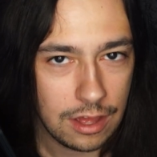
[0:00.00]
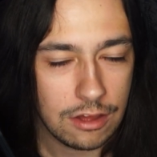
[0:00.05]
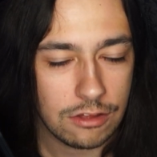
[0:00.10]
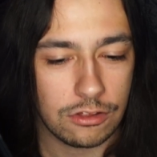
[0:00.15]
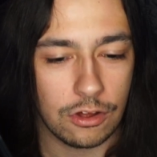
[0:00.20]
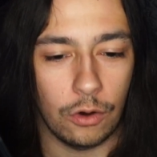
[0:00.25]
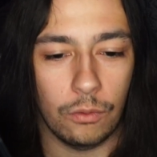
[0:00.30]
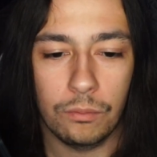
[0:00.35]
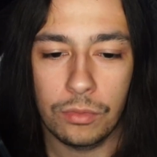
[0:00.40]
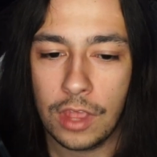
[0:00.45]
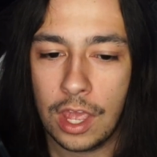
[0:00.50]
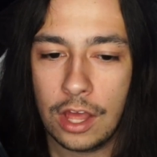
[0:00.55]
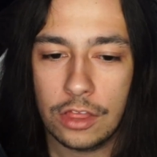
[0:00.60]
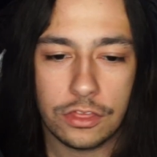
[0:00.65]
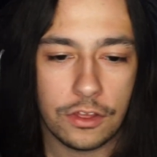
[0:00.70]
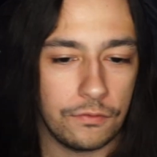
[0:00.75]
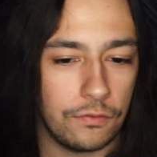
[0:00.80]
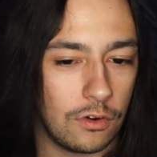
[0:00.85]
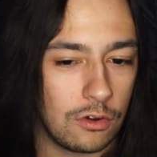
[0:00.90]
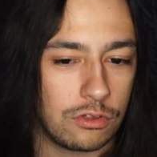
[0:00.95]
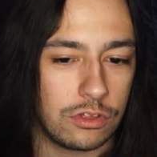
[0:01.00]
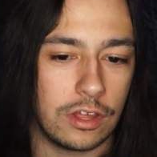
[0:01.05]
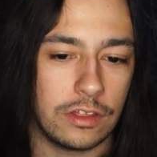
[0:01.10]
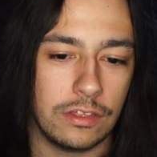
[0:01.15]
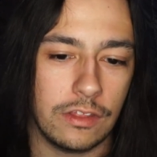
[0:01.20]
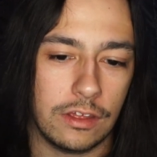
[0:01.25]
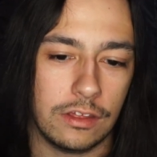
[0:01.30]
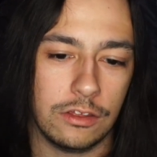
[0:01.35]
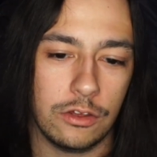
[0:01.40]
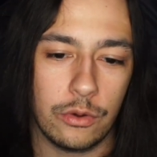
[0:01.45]
So the first thing
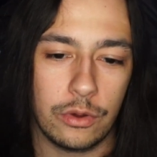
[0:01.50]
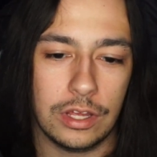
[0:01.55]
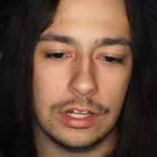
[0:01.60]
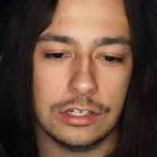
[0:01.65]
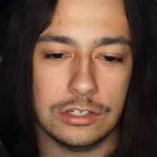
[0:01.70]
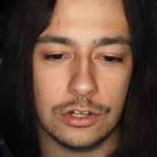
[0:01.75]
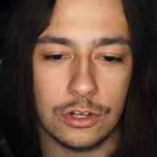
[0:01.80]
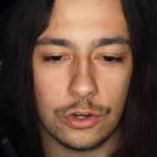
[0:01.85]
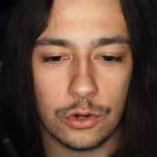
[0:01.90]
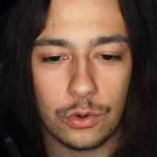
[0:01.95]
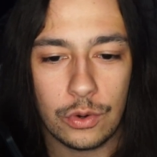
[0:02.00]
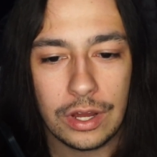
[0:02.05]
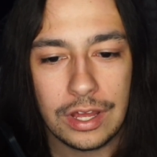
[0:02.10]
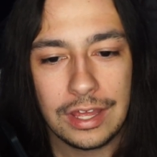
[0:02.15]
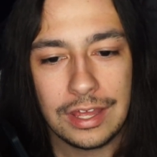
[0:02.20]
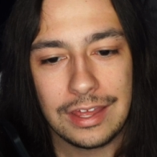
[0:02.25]
that you can do